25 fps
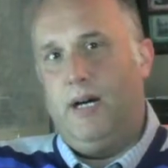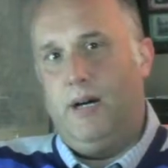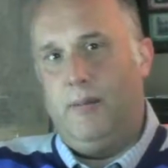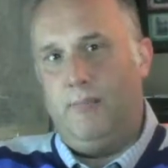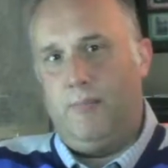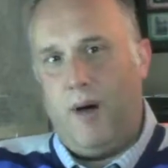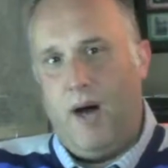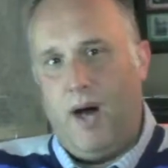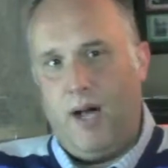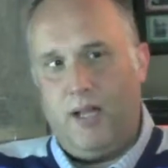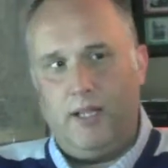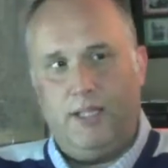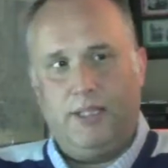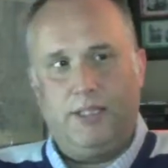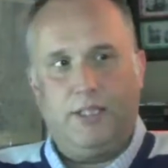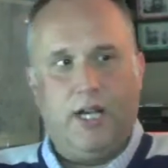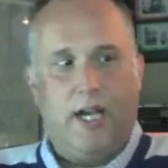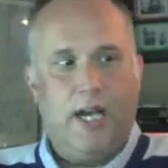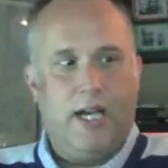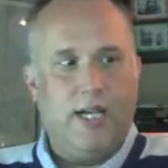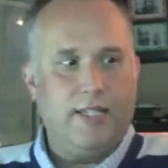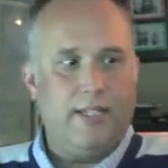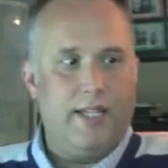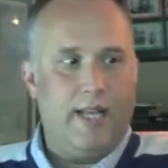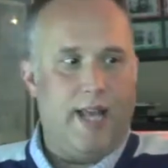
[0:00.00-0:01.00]

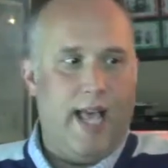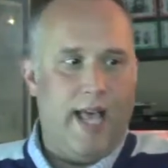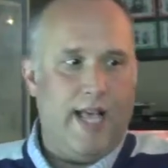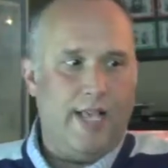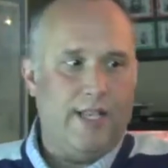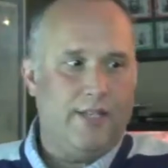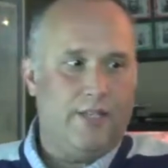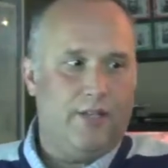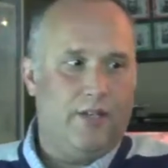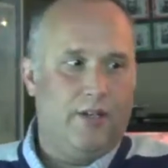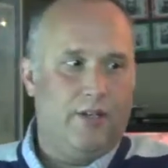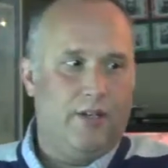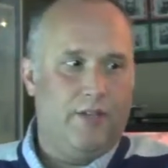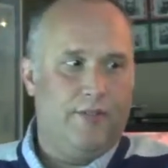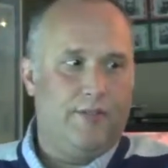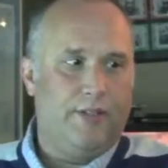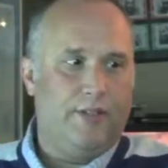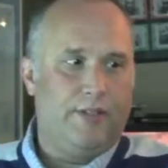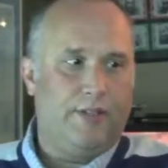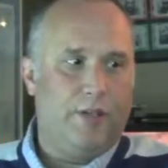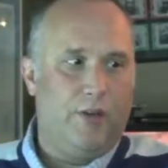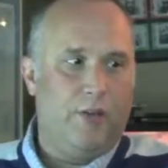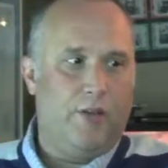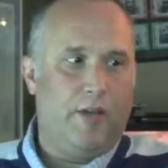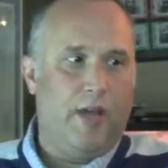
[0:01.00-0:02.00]
apologize and ask her if
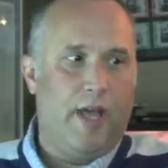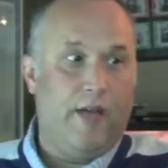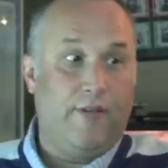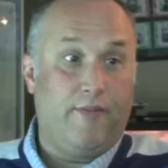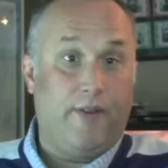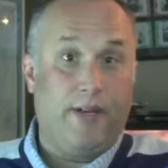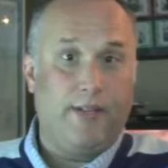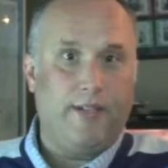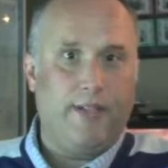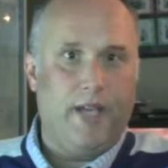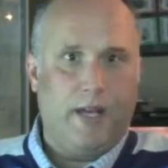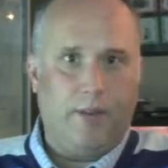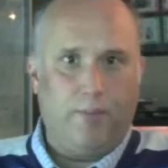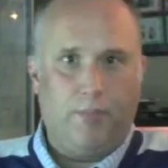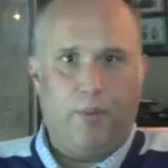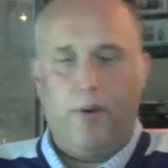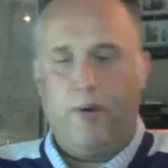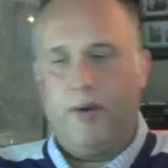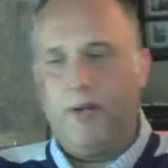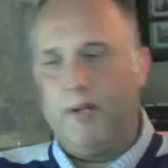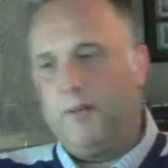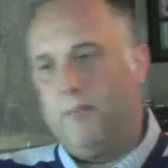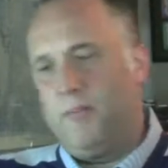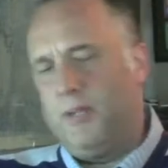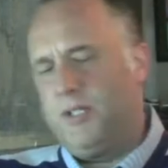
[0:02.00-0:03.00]
it's okay if I take
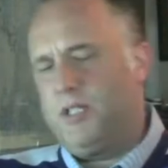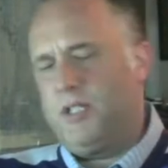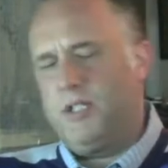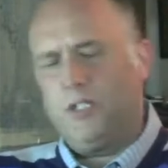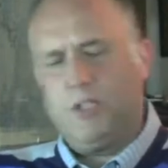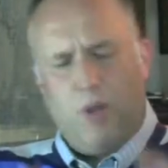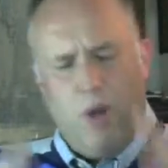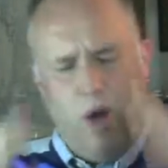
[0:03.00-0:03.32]
Brody to Michigan.